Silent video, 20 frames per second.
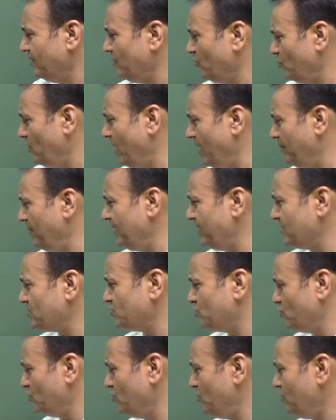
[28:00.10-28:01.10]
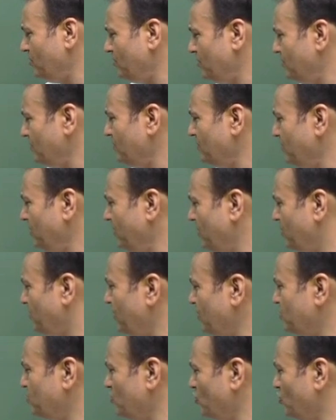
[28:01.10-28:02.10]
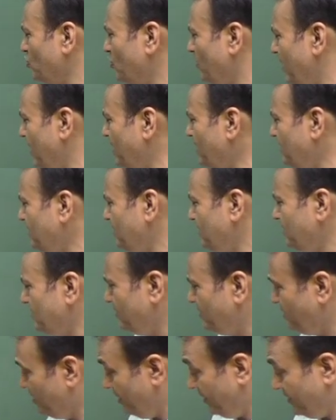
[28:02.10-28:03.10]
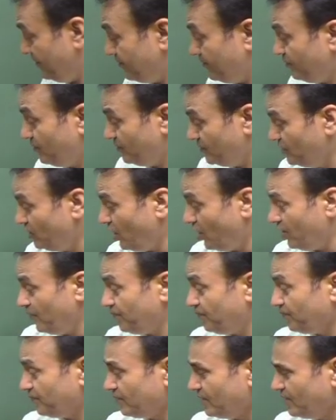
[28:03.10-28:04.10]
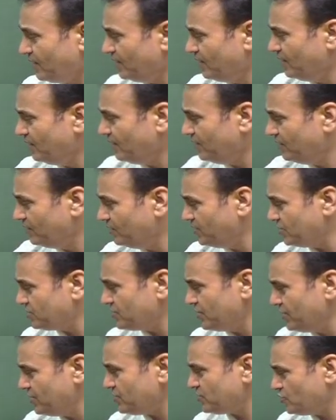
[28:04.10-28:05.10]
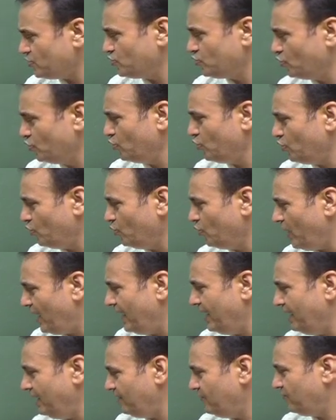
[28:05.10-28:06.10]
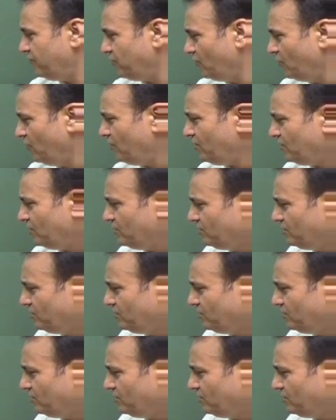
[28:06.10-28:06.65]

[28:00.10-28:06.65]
y minus 2 equals to 2 by 3. Now, this is 2y 4.